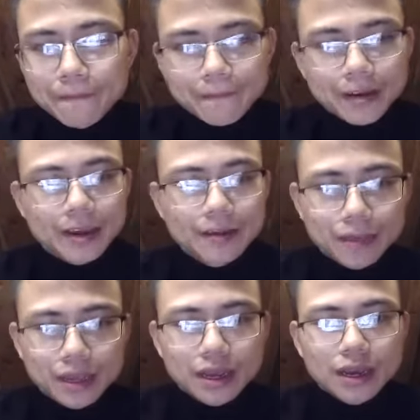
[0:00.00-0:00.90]
Okay.
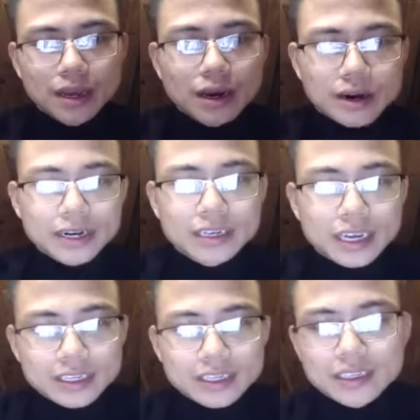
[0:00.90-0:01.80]
All right.
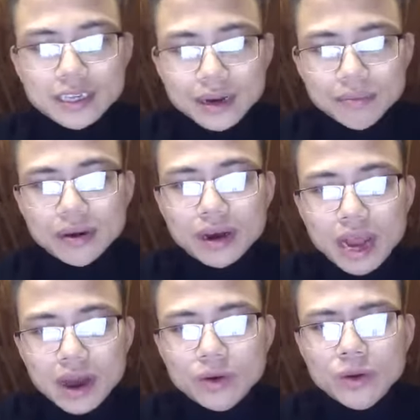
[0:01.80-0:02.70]
Next up,
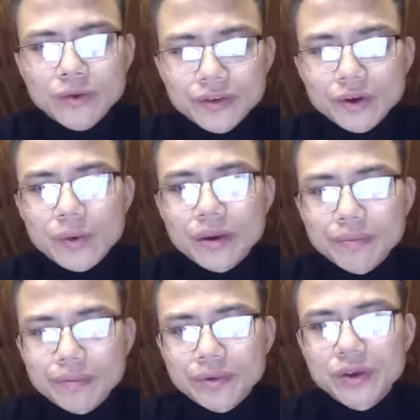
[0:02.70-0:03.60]
how do you feel when
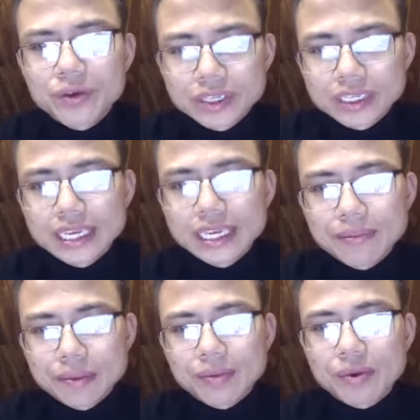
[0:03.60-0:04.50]
you see
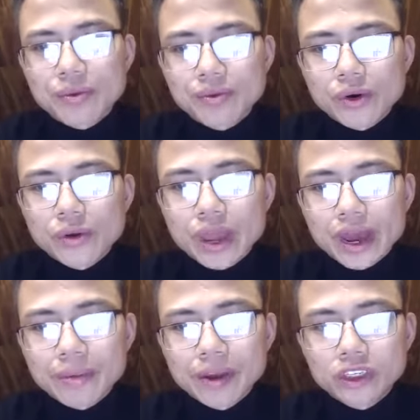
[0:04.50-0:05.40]
people throw
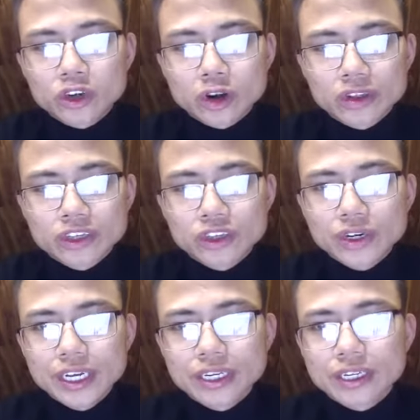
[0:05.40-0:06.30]
garbage on the
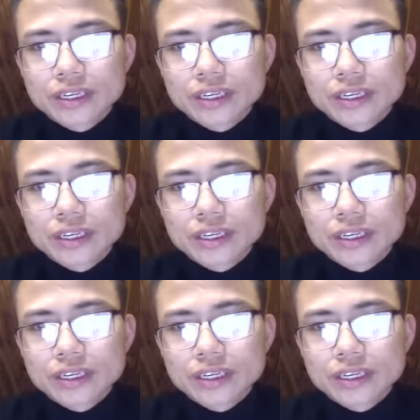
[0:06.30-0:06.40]
street?